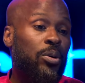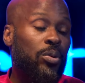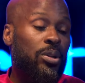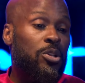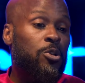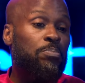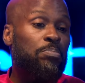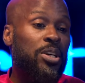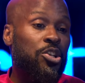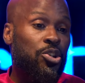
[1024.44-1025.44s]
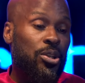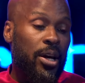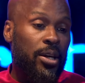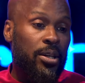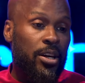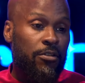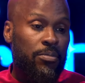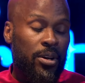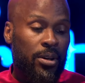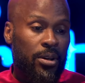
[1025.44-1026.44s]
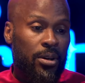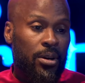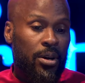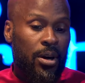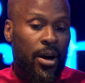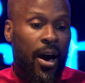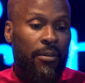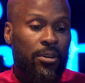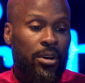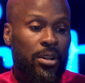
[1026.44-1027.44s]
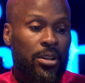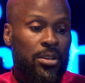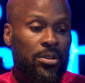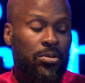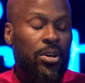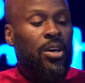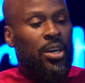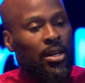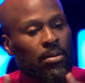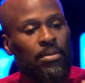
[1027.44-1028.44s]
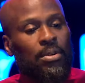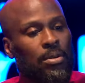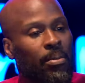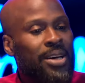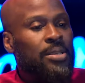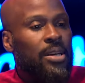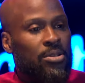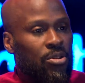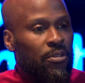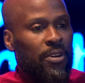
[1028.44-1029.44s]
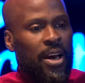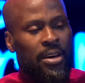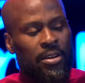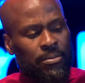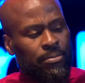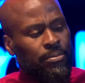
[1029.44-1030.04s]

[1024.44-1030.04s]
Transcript: me with the speech that he gave me after he listened to. The man says stuff like,